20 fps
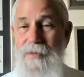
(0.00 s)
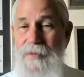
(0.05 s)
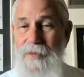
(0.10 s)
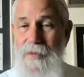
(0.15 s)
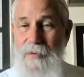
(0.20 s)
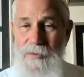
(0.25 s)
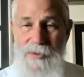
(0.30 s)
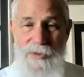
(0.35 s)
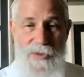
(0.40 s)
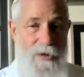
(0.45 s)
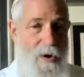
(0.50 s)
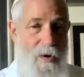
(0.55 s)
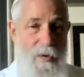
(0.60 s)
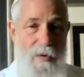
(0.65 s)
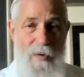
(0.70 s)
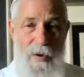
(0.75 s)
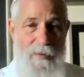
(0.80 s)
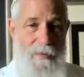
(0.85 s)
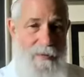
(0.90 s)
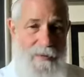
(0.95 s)
there was
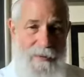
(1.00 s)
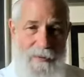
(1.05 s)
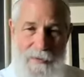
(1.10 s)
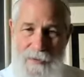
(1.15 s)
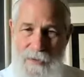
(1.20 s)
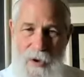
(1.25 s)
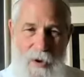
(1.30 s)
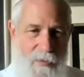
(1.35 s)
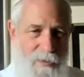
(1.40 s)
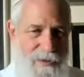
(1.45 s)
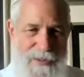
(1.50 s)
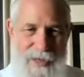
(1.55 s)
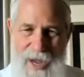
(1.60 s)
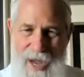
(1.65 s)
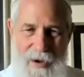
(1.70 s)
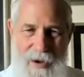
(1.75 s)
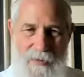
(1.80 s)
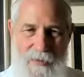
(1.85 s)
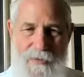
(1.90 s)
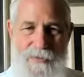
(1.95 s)
no
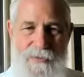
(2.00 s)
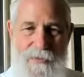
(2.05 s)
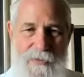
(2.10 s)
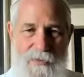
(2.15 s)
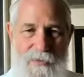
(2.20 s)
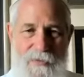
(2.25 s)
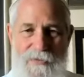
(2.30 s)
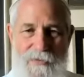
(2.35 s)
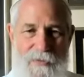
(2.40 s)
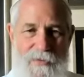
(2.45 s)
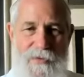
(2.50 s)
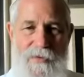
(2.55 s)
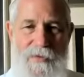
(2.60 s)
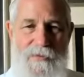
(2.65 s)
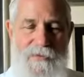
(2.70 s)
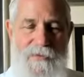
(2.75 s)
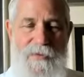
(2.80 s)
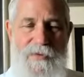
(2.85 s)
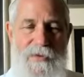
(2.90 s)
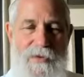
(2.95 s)
doubt for
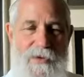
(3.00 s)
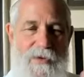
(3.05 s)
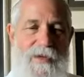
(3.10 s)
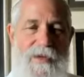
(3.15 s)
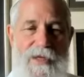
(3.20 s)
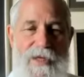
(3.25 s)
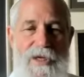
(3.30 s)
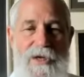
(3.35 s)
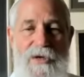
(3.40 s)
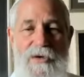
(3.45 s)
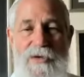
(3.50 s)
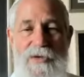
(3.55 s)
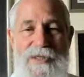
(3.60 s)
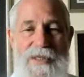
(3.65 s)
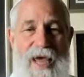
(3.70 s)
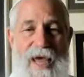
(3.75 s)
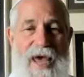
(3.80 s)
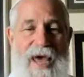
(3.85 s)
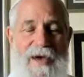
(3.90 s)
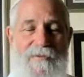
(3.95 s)
the
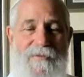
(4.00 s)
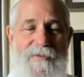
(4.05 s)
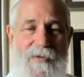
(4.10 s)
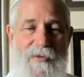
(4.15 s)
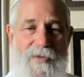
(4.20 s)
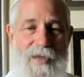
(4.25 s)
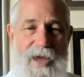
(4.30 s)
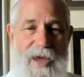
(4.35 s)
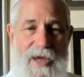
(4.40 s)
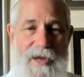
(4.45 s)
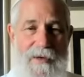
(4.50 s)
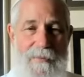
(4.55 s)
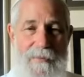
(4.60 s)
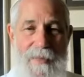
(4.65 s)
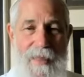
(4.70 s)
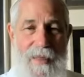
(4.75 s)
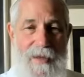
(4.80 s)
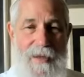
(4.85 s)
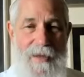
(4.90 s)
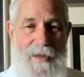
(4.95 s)
years after that,
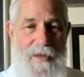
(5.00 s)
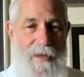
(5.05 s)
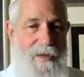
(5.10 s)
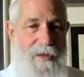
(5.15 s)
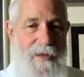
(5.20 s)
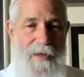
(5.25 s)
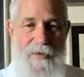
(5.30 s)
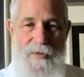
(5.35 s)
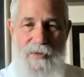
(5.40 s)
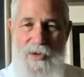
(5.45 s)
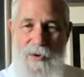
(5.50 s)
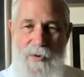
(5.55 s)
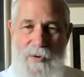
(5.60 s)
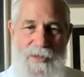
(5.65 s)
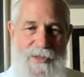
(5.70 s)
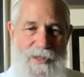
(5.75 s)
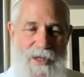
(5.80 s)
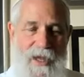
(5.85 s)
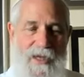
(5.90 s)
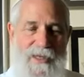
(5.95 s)
there
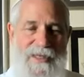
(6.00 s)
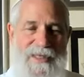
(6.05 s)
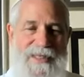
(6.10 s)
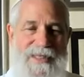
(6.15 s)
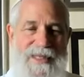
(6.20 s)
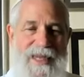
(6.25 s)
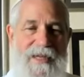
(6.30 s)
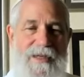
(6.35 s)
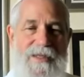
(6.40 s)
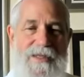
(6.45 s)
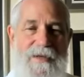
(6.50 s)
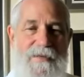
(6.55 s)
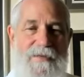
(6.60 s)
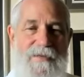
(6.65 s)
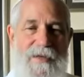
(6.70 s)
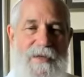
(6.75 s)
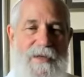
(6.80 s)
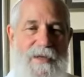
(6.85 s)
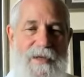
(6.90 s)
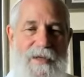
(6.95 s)
was a sense
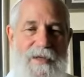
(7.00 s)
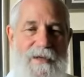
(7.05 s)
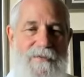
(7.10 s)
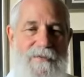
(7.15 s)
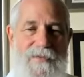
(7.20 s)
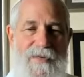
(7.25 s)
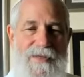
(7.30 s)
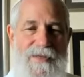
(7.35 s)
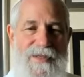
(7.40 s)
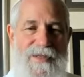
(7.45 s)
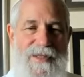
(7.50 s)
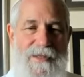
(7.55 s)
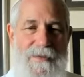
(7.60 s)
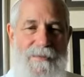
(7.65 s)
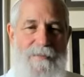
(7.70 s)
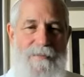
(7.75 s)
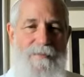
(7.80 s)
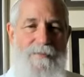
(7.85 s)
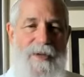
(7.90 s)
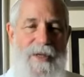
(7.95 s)
of
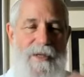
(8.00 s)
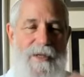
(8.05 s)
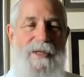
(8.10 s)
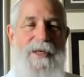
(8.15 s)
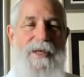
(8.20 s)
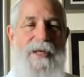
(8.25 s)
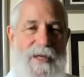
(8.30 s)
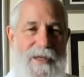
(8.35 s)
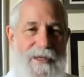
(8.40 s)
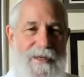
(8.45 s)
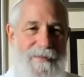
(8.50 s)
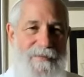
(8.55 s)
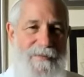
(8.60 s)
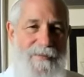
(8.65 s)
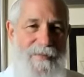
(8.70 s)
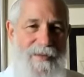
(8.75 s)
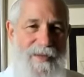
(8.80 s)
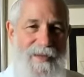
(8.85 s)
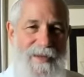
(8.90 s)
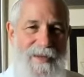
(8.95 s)
invincibility
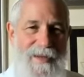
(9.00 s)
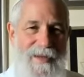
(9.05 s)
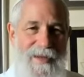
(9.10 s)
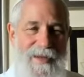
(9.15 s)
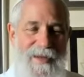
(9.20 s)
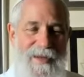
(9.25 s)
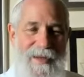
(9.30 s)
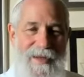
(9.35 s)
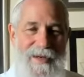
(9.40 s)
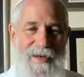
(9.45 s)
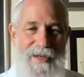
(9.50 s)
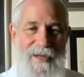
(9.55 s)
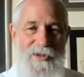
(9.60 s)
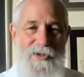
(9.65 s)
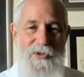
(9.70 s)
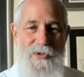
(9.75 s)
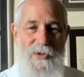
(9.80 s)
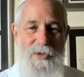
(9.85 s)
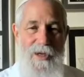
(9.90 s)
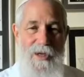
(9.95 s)
in
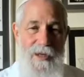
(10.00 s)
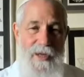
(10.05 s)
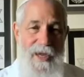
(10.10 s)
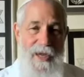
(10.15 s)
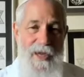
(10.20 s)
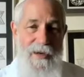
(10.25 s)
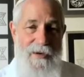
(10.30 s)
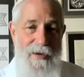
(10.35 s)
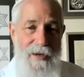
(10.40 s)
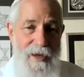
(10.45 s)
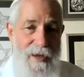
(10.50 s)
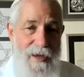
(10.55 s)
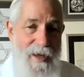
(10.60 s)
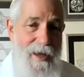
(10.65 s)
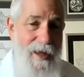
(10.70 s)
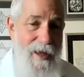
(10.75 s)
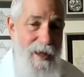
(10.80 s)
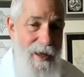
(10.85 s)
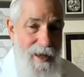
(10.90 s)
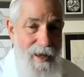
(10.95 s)
Israel and
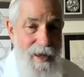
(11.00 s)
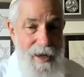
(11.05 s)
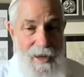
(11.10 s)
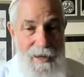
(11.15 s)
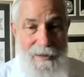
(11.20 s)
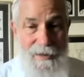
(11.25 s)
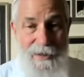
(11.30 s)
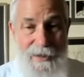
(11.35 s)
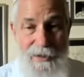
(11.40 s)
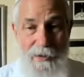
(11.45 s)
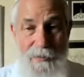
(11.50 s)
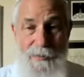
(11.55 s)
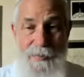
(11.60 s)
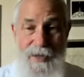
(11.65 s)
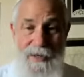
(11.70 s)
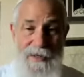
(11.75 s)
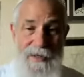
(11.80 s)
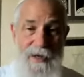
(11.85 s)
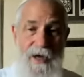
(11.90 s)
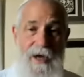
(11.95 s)
a little
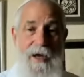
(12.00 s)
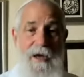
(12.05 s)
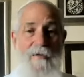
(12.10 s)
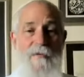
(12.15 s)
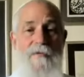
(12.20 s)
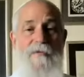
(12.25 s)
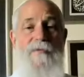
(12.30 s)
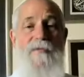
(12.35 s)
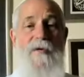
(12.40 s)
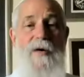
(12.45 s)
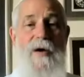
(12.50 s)
bit of